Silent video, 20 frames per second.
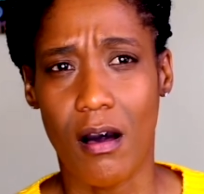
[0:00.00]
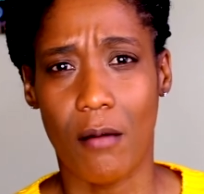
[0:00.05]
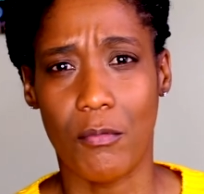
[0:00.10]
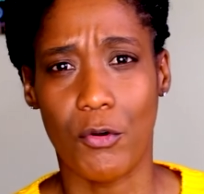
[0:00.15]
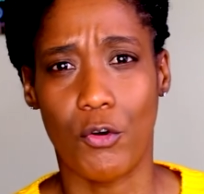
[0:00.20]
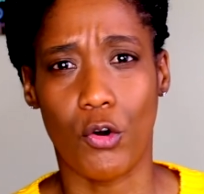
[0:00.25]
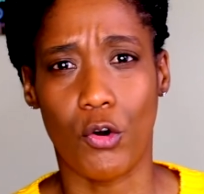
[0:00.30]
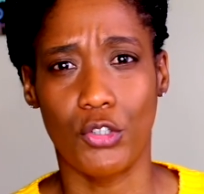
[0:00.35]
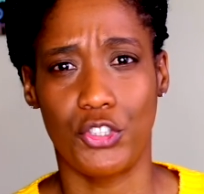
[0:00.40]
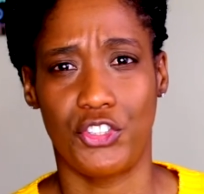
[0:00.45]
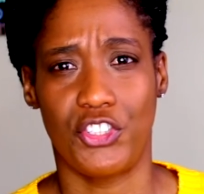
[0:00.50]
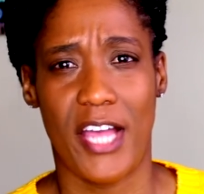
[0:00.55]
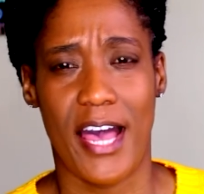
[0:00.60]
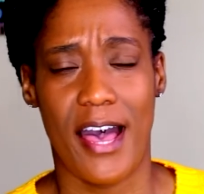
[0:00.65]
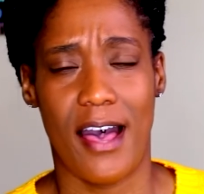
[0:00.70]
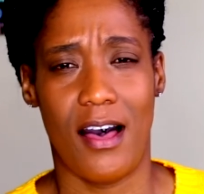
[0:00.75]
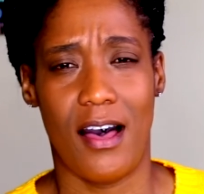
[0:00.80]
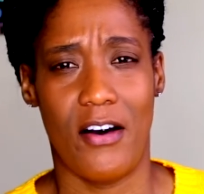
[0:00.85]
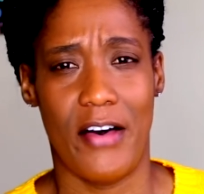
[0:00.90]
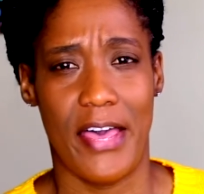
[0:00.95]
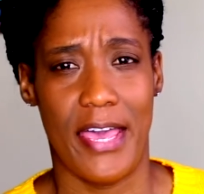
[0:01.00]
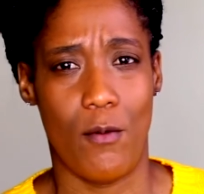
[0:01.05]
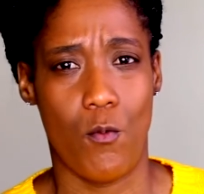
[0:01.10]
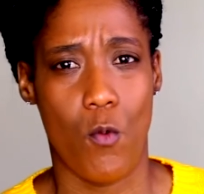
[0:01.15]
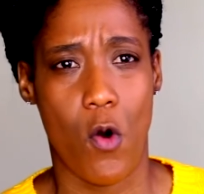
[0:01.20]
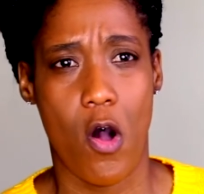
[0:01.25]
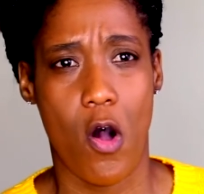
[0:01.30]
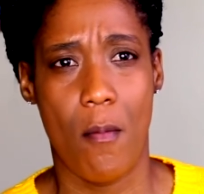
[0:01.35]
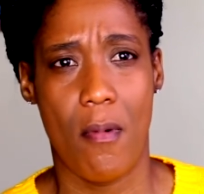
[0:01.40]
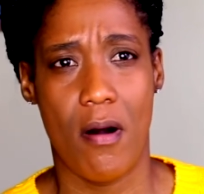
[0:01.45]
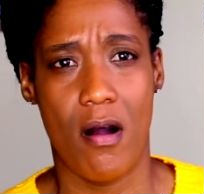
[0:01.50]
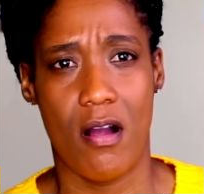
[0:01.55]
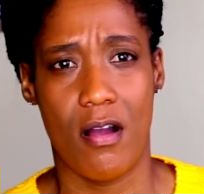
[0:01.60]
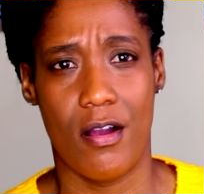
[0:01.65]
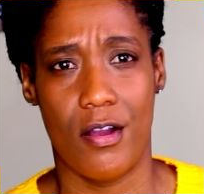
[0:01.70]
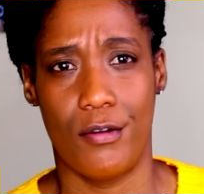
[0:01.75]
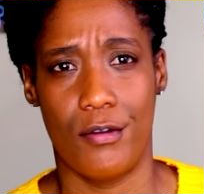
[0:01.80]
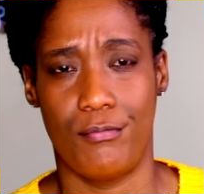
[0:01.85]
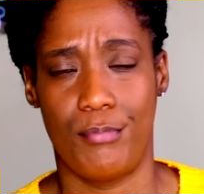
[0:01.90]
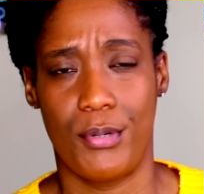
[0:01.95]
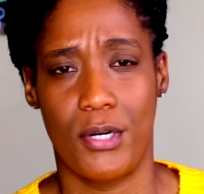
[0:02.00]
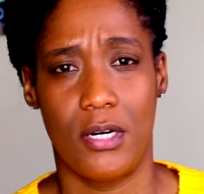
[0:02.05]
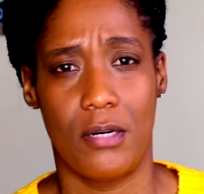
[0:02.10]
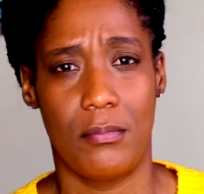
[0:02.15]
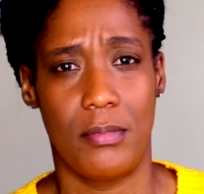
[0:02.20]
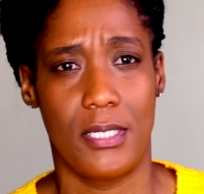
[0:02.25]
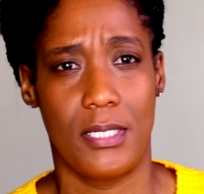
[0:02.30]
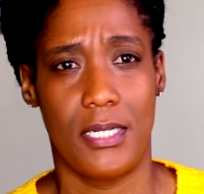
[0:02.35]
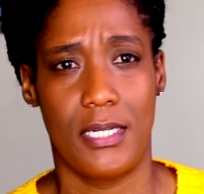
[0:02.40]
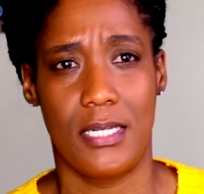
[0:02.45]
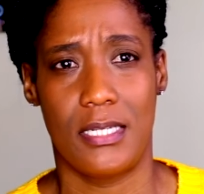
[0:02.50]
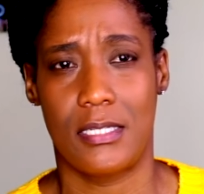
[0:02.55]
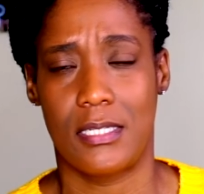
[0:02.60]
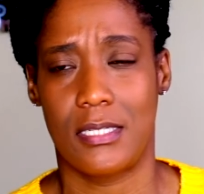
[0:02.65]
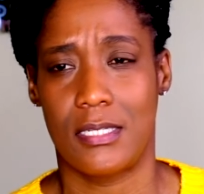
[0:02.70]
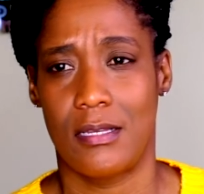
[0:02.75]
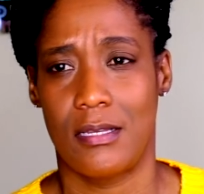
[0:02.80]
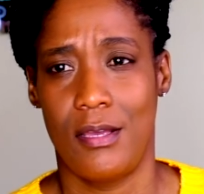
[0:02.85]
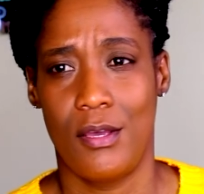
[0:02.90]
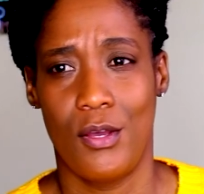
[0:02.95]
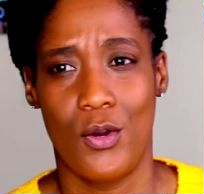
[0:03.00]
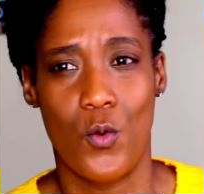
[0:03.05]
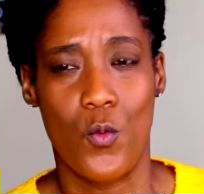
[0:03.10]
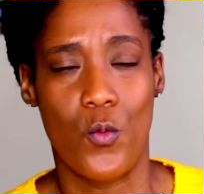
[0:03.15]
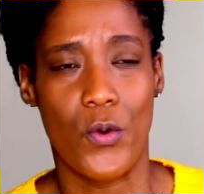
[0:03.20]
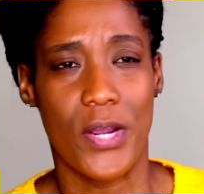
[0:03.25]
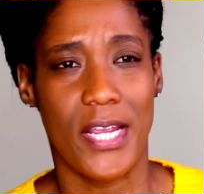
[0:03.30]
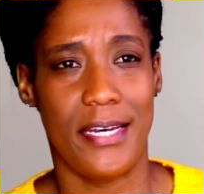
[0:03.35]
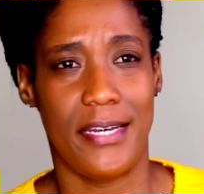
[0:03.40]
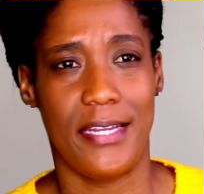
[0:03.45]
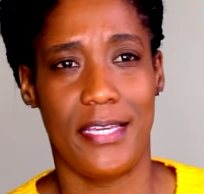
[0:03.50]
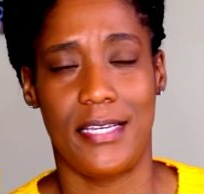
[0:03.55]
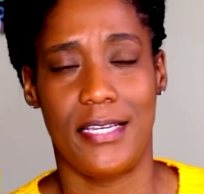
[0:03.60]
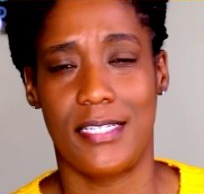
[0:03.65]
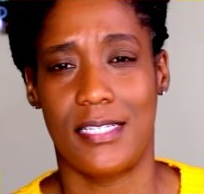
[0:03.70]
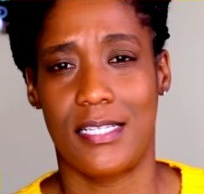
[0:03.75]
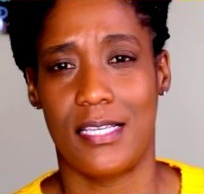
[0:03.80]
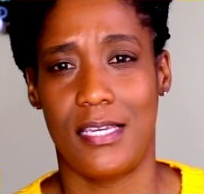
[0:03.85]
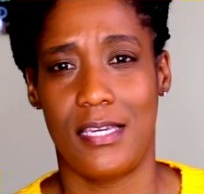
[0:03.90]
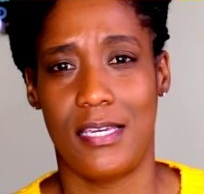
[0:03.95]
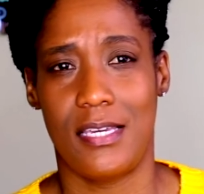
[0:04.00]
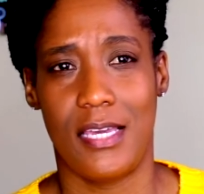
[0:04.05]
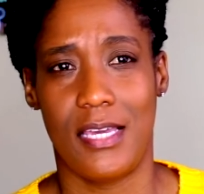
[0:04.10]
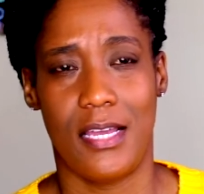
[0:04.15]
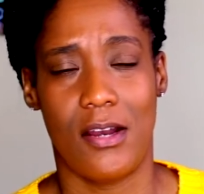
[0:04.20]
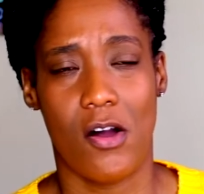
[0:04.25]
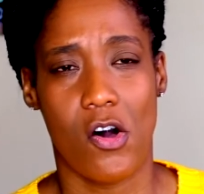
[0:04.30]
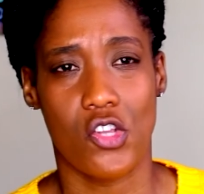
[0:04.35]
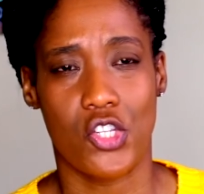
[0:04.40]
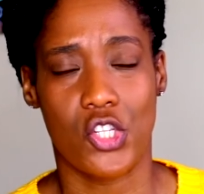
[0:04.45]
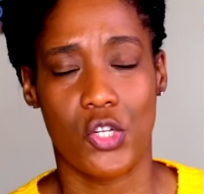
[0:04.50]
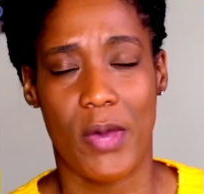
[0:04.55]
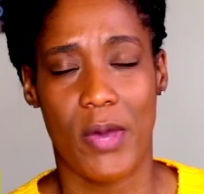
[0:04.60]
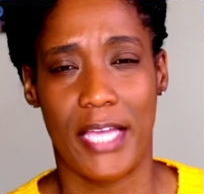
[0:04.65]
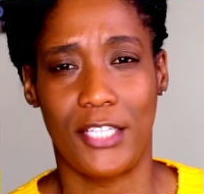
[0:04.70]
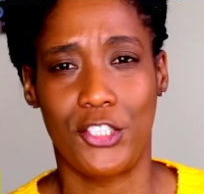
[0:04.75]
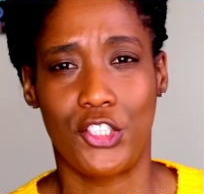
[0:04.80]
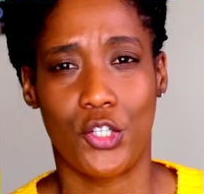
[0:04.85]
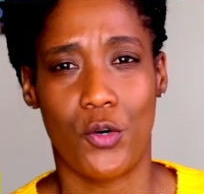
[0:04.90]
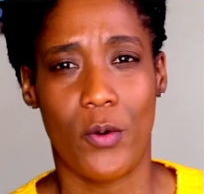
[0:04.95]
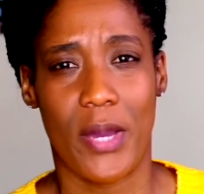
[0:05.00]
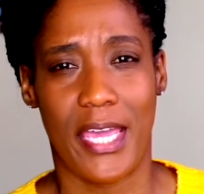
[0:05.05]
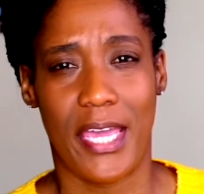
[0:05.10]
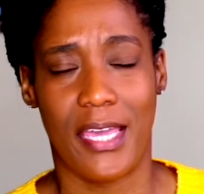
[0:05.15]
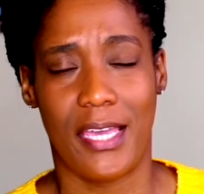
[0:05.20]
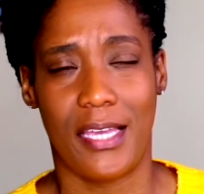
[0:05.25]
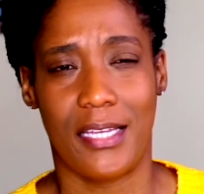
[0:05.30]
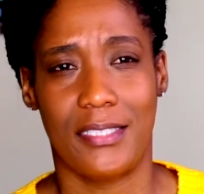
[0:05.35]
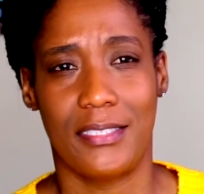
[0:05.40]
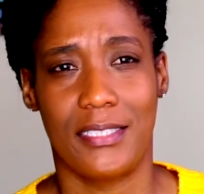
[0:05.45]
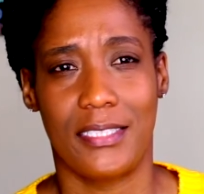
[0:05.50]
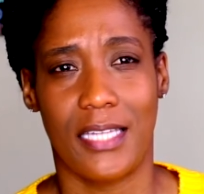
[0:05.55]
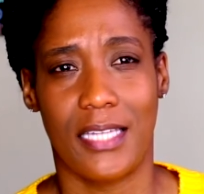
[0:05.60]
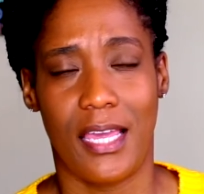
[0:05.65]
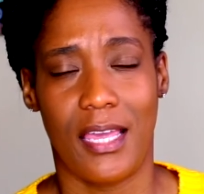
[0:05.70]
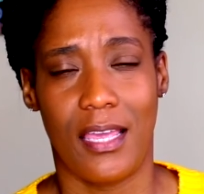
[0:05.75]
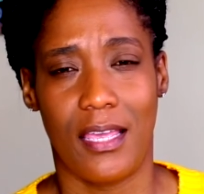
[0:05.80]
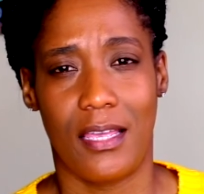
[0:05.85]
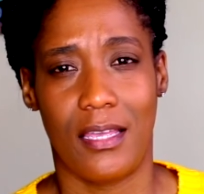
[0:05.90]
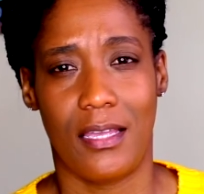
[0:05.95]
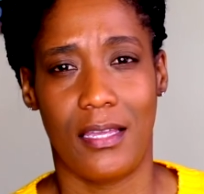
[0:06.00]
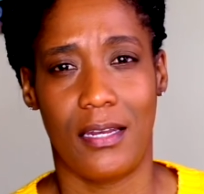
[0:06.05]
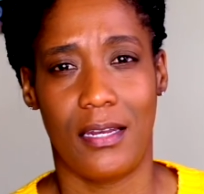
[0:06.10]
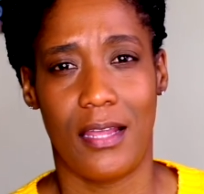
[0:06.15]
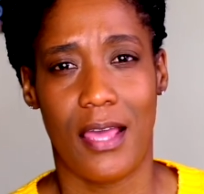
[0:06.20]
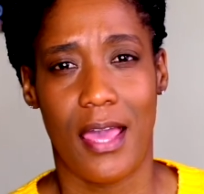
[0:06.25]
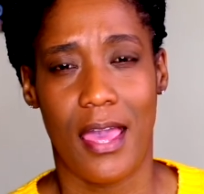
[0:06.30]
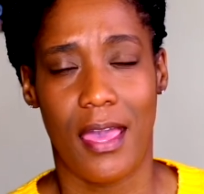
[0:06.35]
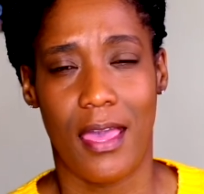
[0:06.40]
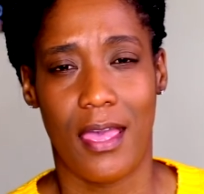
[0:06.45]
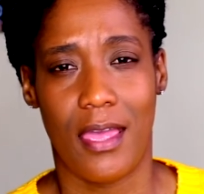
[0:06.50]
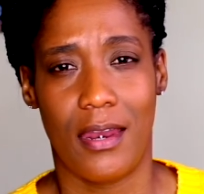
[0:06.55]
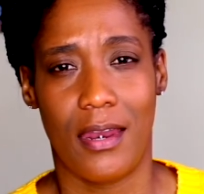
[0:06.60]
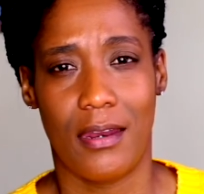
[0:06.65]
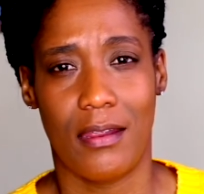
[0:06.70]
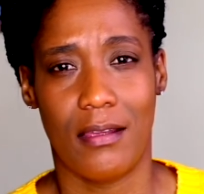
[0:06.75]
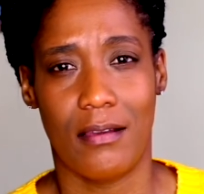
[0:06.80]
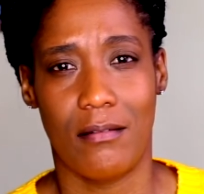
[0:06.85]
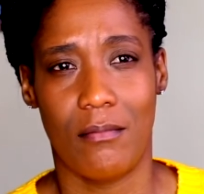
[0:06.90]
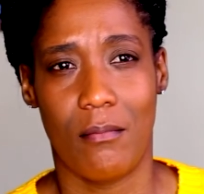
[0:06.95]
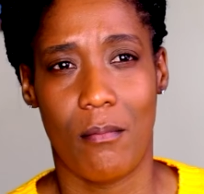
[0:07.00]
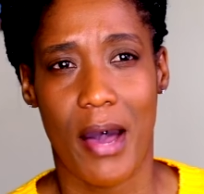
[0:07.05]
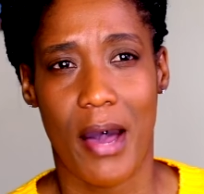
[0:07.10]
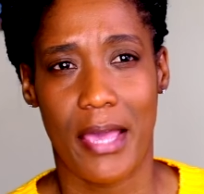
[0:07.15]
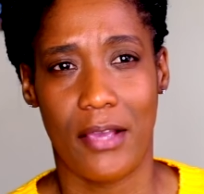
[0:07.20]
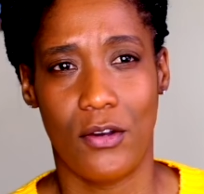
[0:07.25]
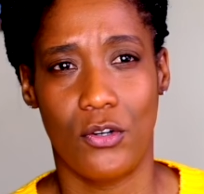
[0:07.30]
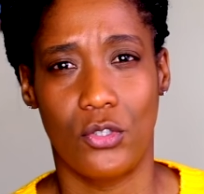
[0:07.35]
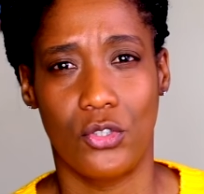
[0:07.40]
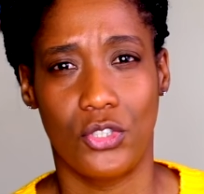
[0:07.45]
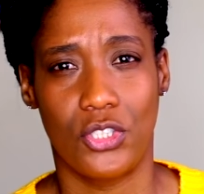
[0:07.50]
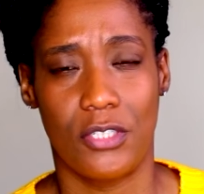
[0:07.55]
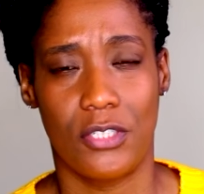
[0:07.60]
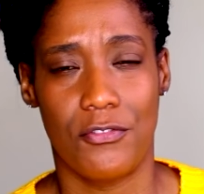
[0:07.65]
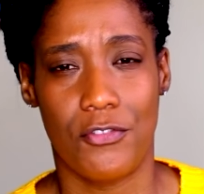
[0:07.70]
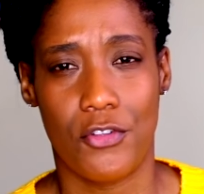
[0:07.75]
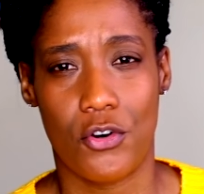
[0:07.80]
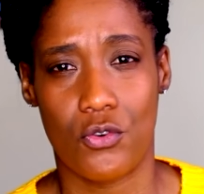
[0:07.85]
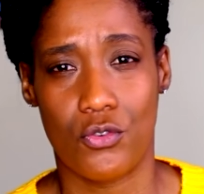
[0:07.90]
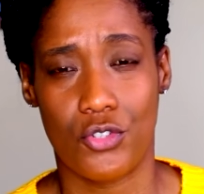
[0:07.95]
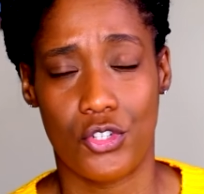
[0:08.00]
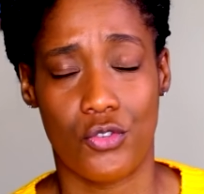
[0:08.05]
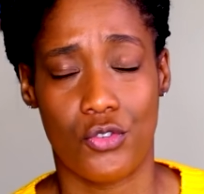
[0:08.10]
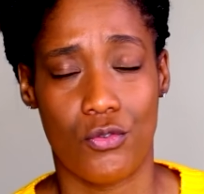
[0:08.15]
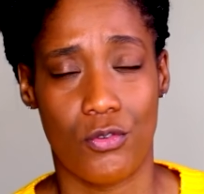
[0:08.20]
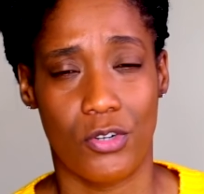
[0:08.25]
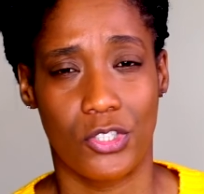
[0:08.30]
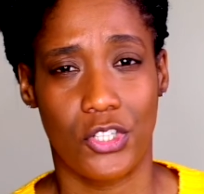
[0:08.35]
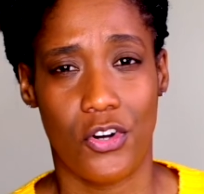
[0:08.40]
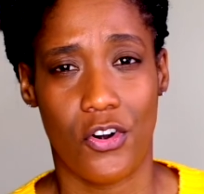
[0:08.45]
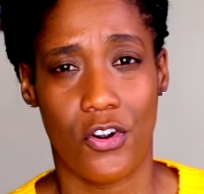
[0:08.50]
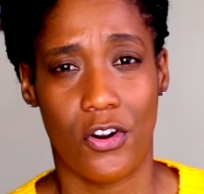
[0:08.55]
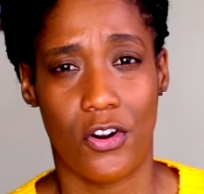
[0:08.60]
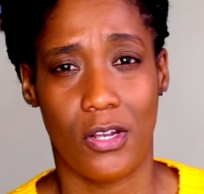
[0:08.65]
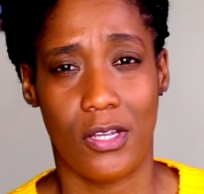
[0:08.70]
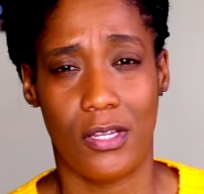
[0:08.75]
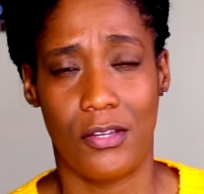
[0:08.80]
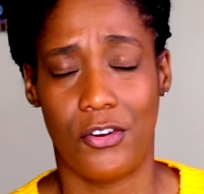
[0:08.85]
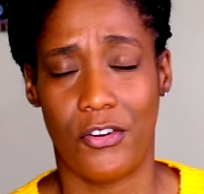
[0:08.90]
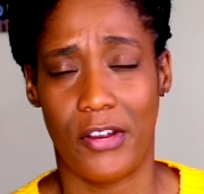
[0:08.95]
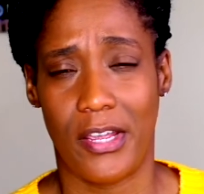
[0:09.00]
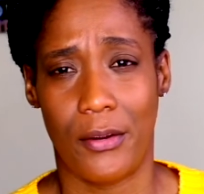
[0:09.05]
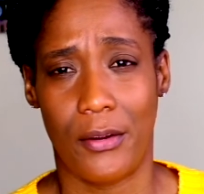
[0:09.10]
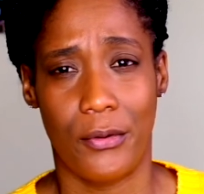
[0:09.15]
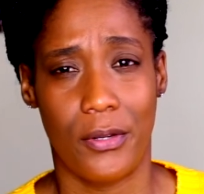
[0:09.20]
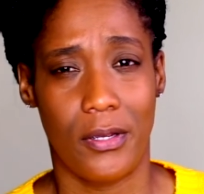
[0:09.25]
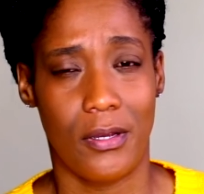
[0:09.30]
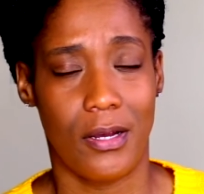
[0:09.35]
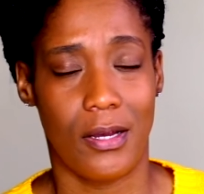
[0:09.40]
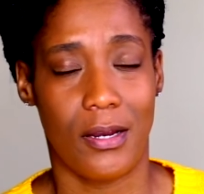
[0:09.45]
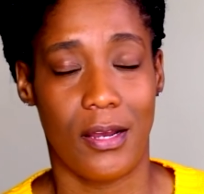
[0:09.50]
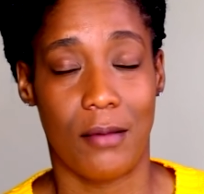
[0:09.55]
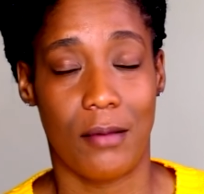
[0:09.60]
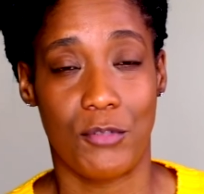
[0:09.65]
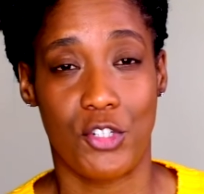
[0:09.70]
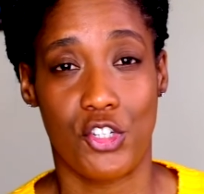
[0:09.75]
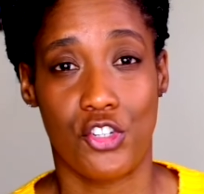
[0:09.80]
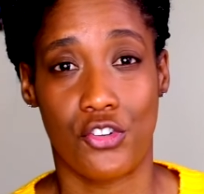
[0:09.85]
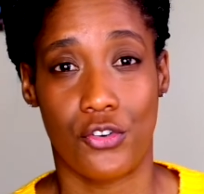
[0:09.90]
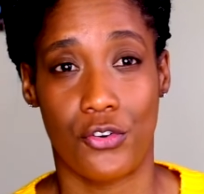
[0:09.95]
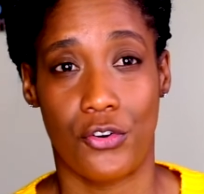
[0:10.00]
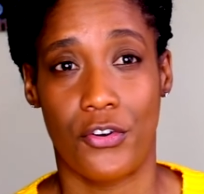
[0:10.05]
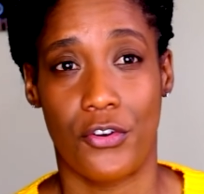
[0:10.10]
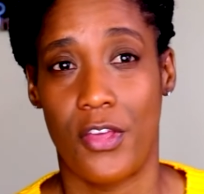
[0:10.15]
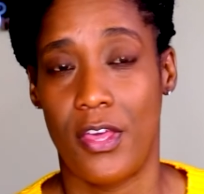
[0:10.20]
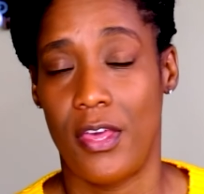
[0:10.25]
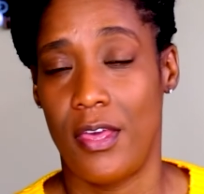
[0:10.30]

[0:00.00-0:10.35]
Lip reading: grocery aisle at Walmart, Publix, Winn-Dixie, and also at Joann's and at Michael's, if those stores are in your area. And I'm sure